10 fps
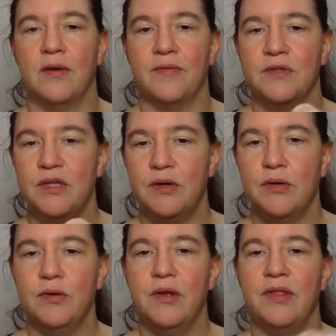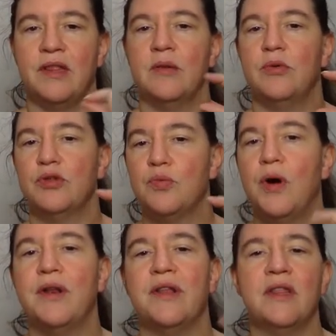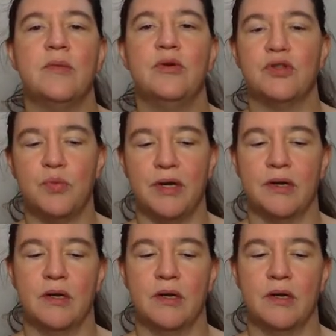0, then they're both 1, then they're both 1.